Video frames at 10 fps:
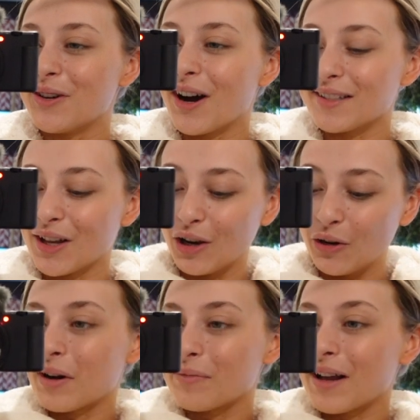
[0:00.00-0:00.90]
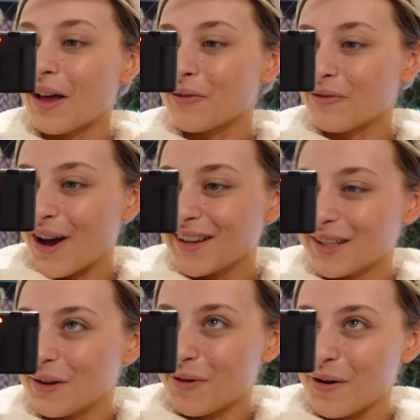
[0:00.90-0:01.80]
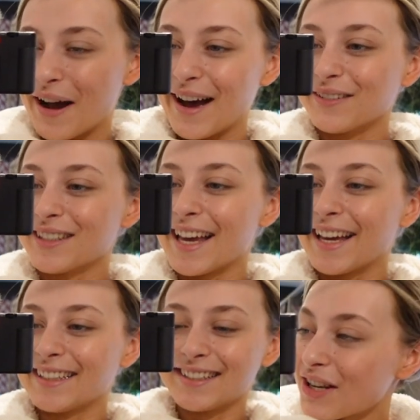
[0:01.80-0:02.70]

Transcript: guys along. One of my like first little proper outings.